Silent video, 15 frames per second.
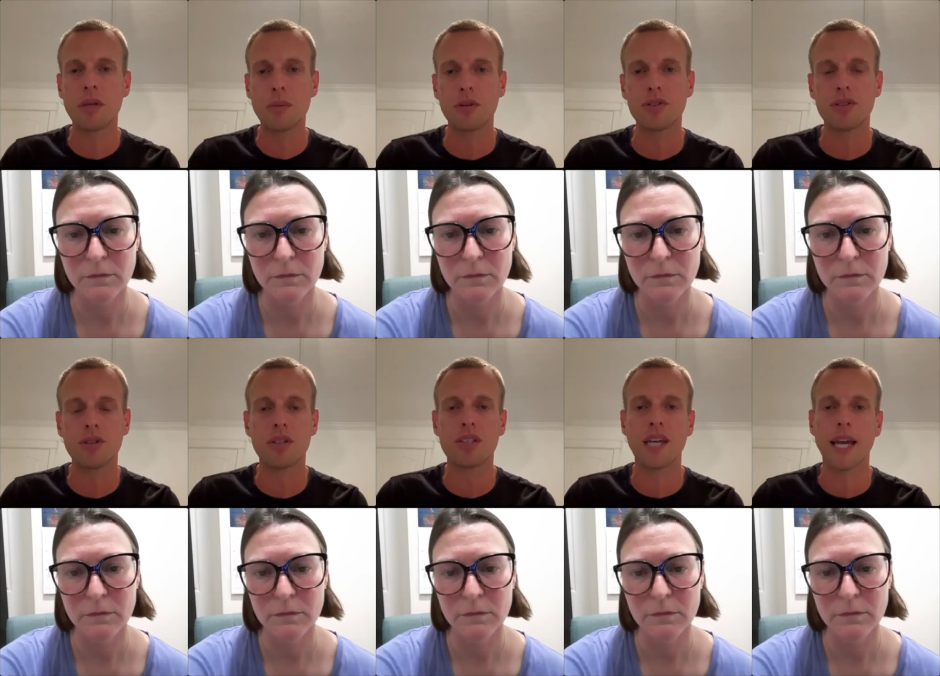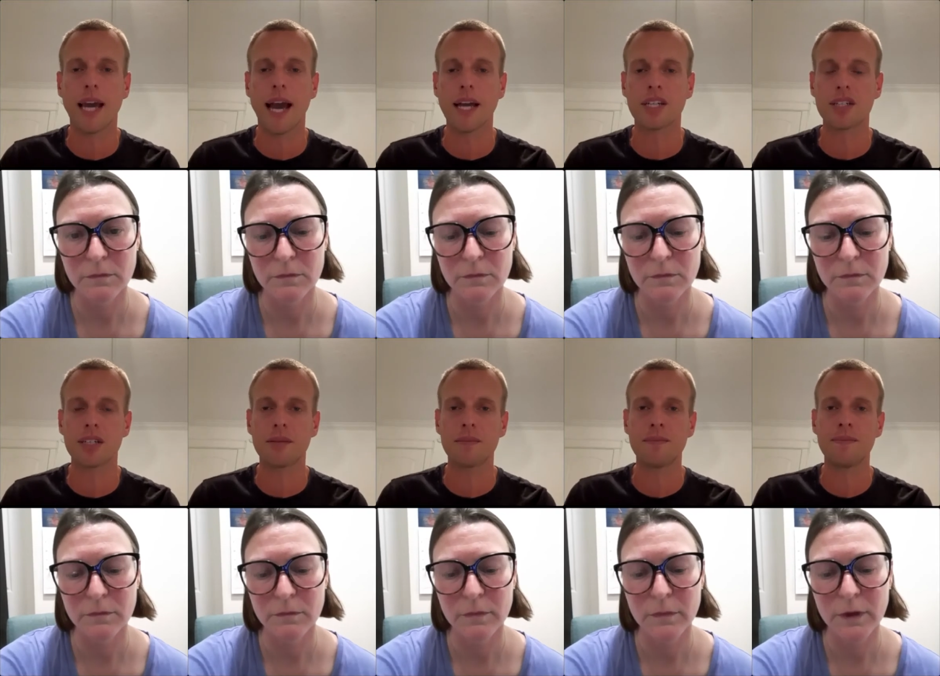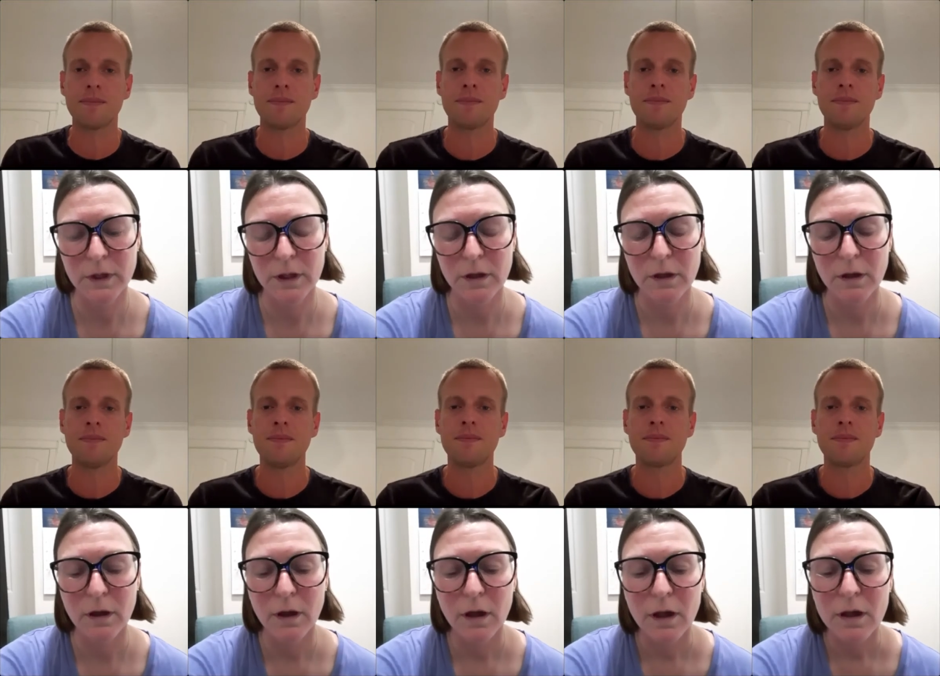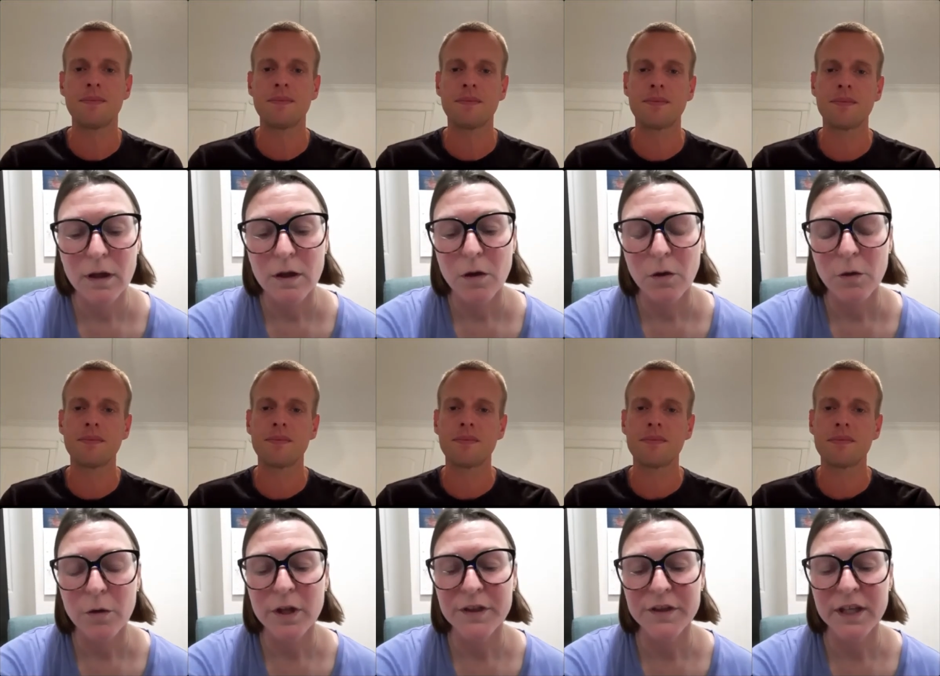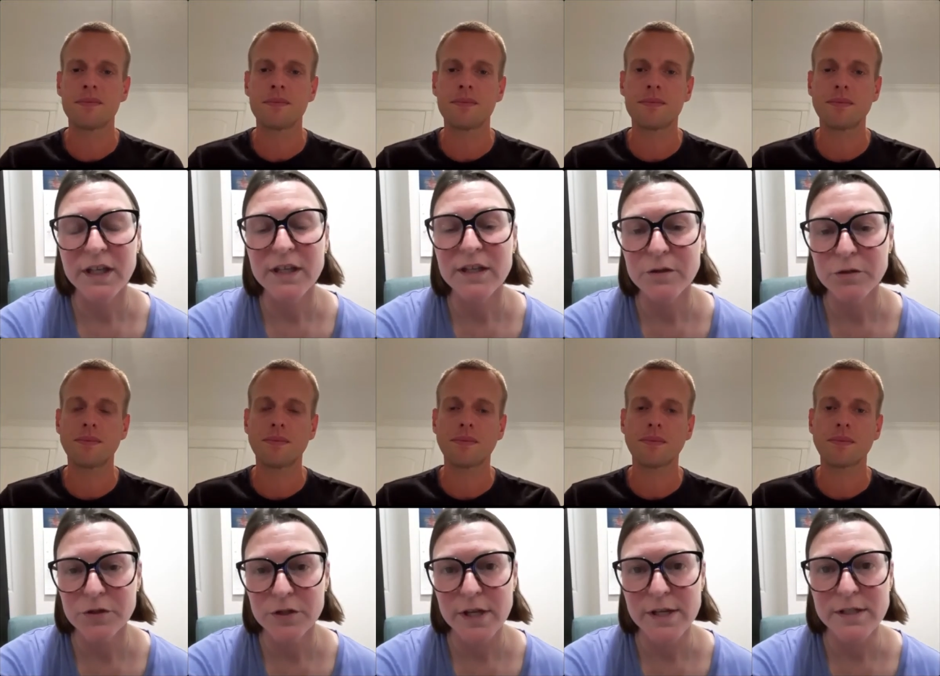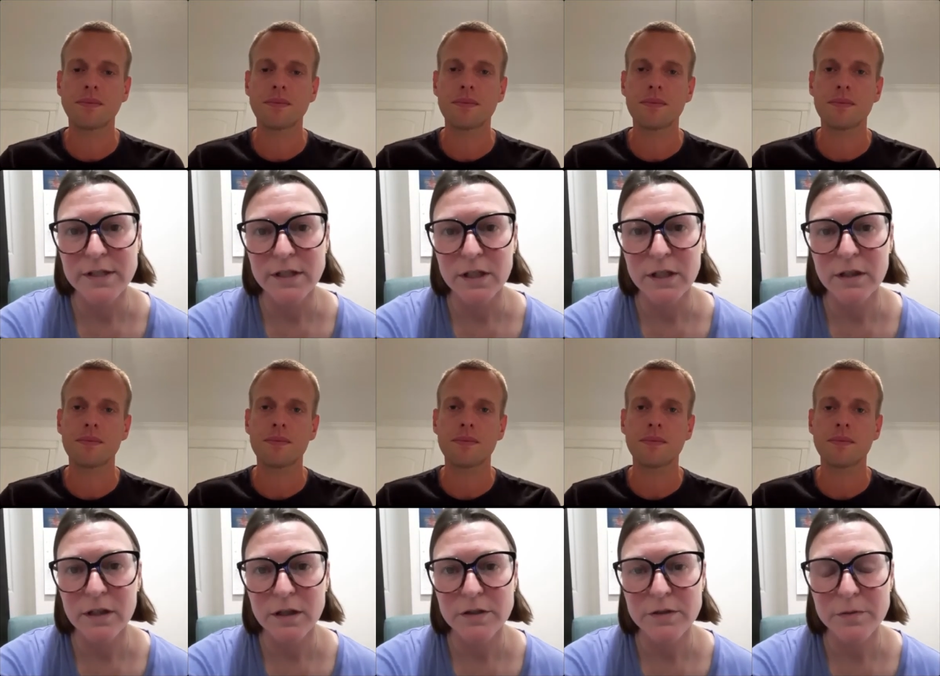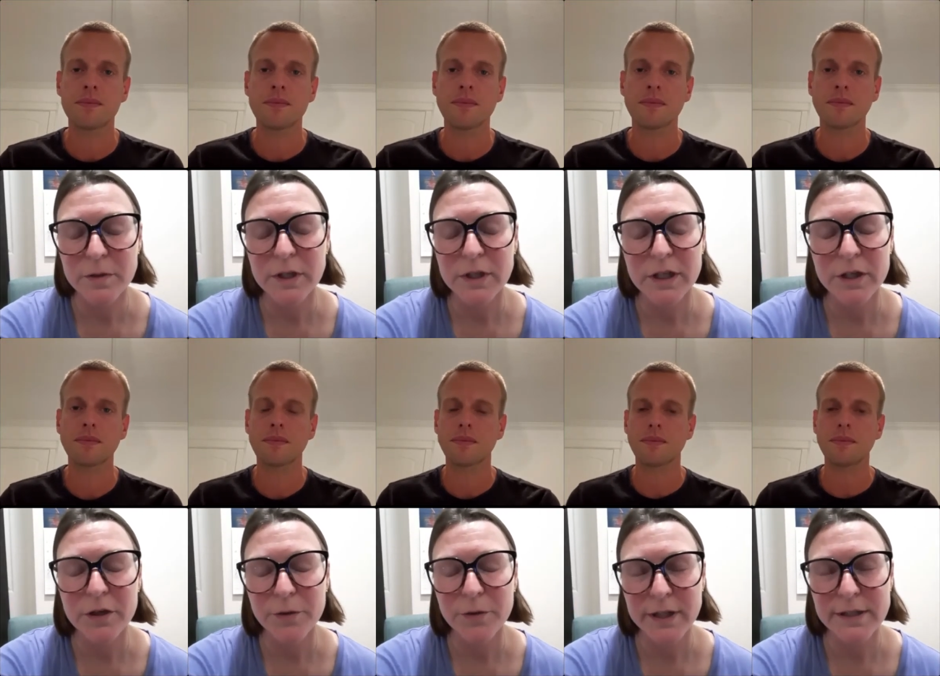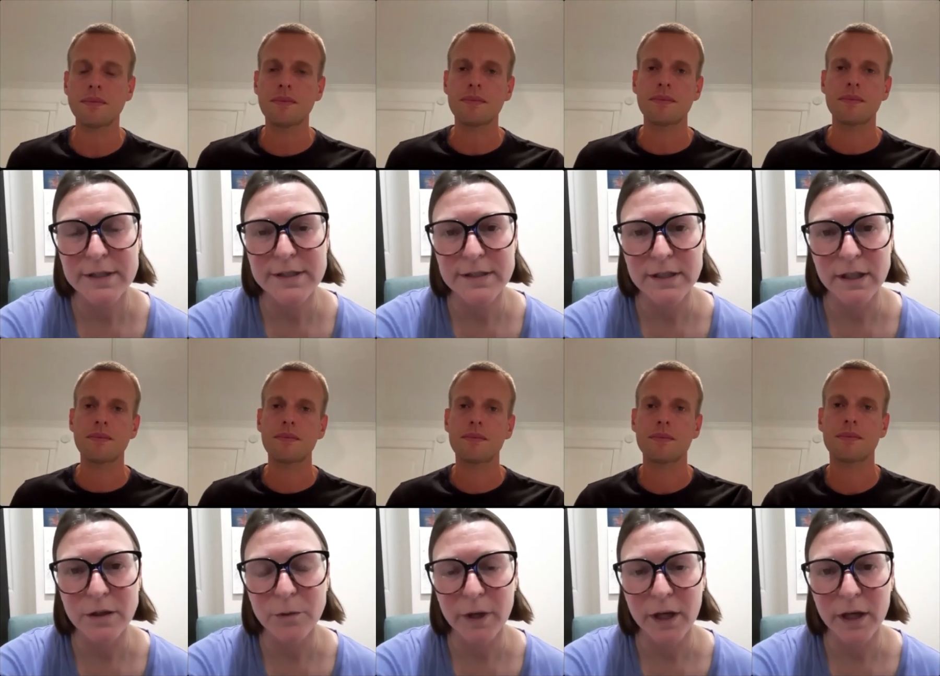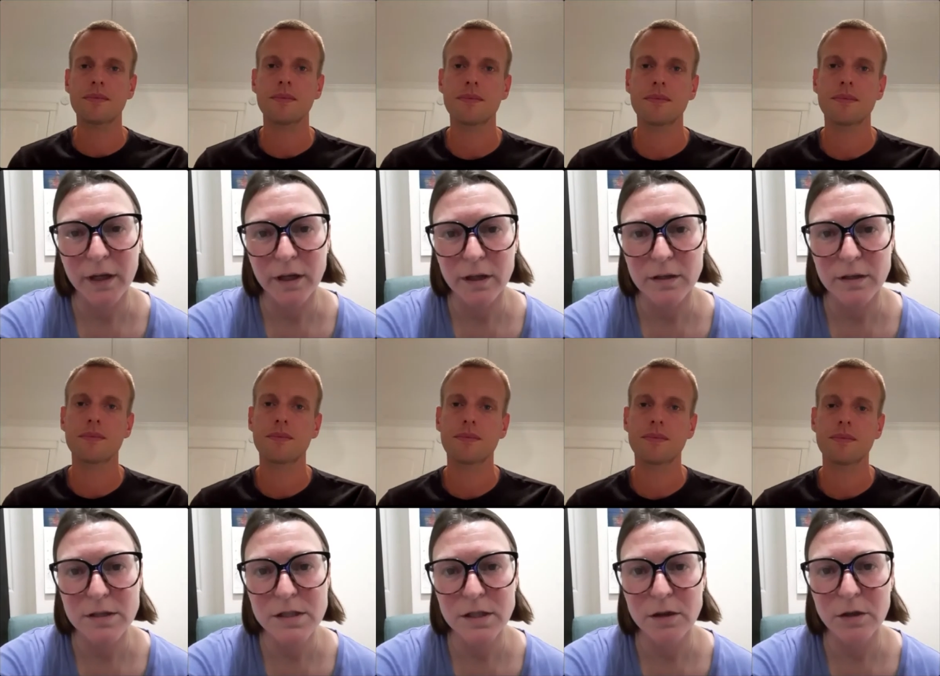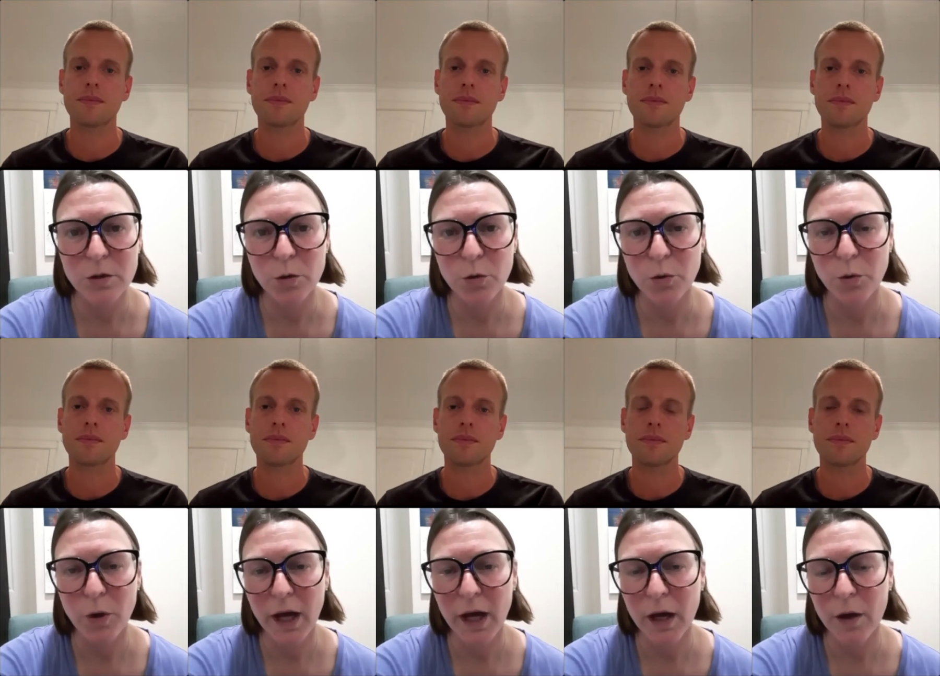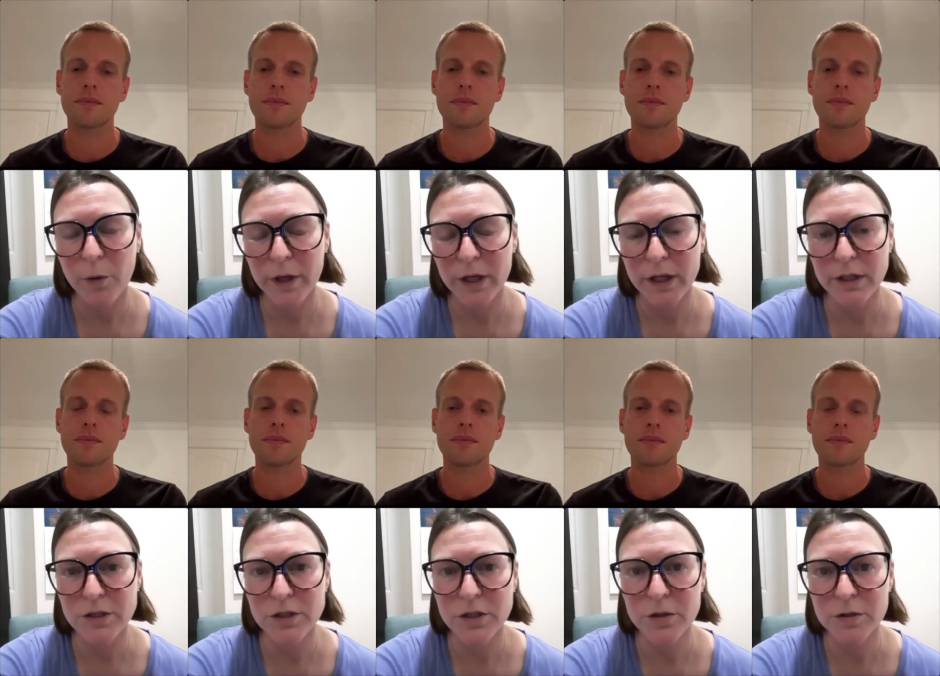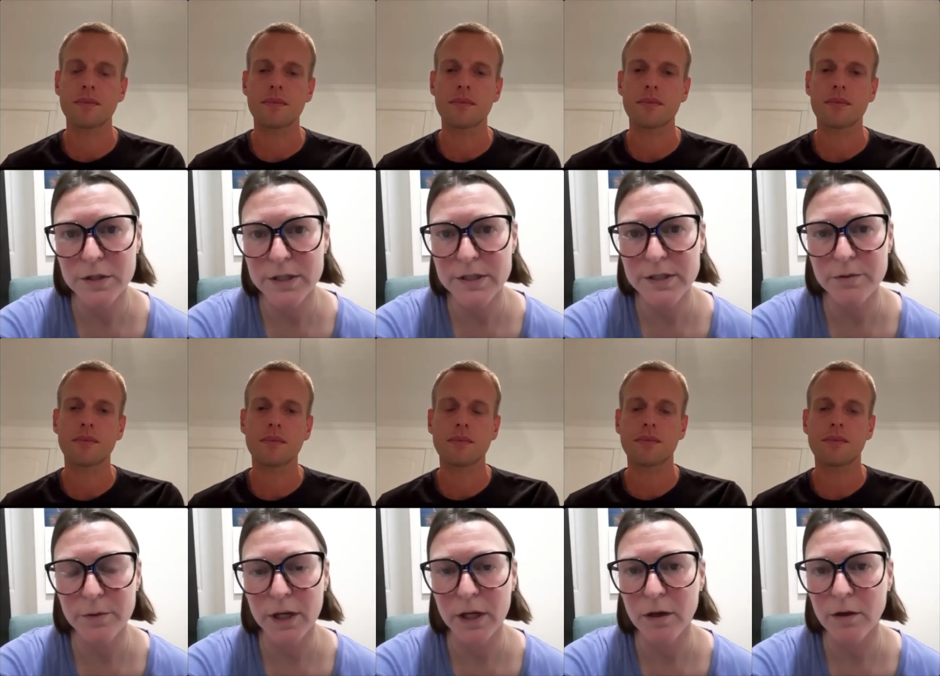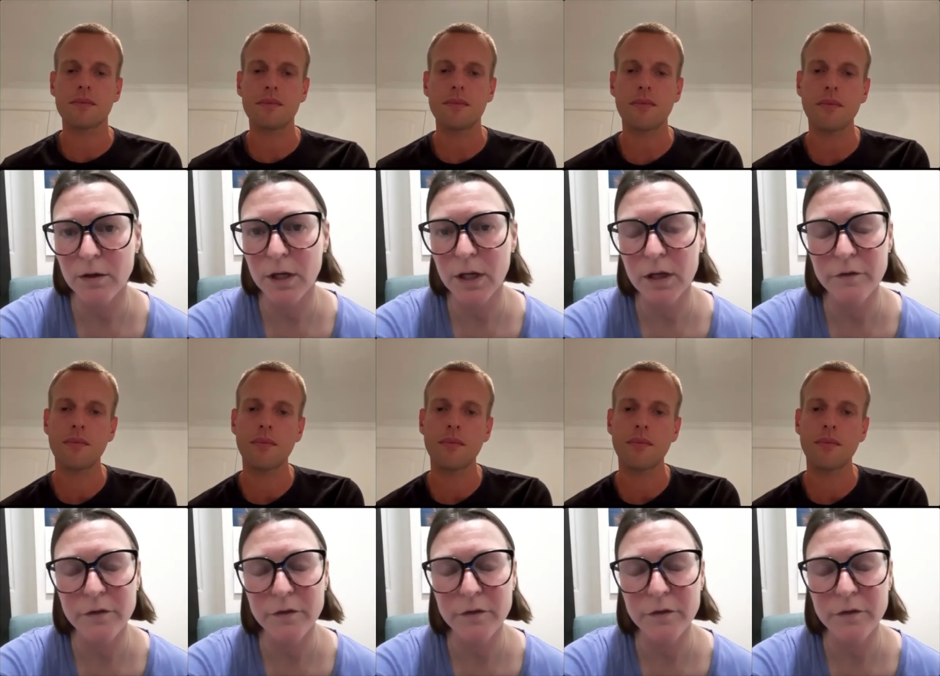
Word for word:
Speaker 1: people do to take action?
Speaker 2: Well, thank you, Justin. That's really a great segue into how we can turn this around if